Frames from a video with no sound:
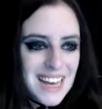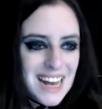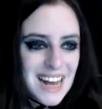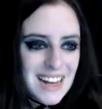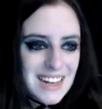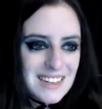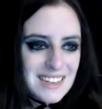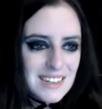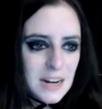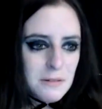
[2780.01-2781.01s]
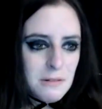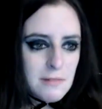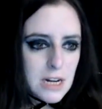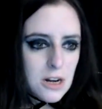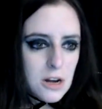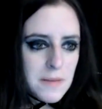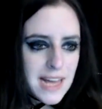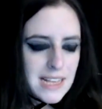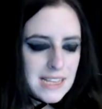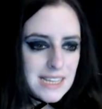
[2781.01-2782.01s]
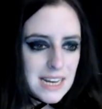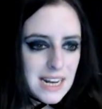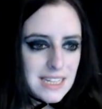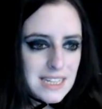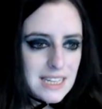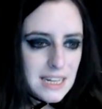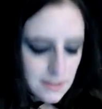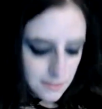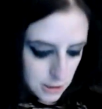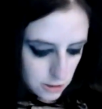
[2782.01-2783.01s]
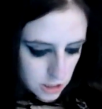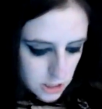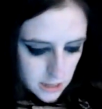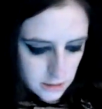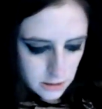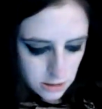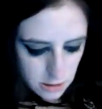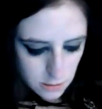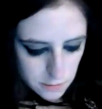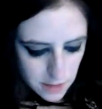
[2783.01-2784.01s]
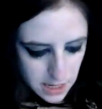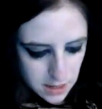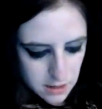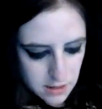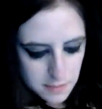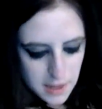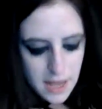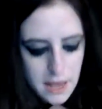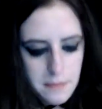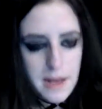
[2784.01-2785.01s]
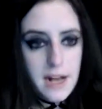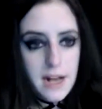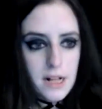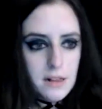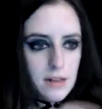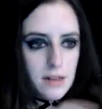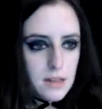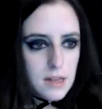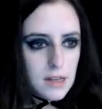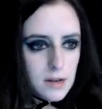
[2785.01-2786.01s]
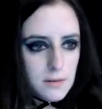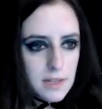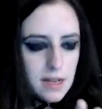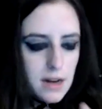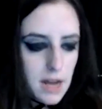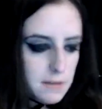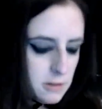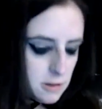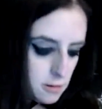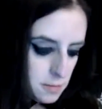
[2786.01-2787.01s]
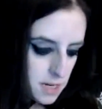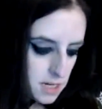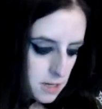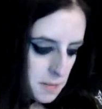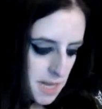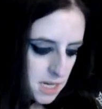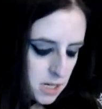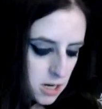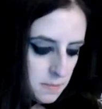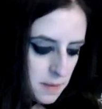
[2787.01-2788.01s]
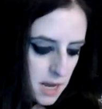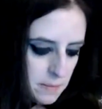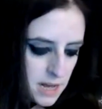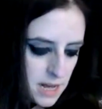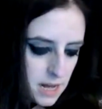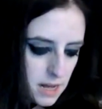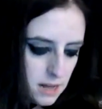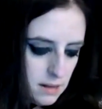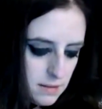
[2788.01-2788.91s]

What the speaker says: 911 Nomad said, I sent a few shekels your way on PayPal. Well, then I will go read your message on PayPal.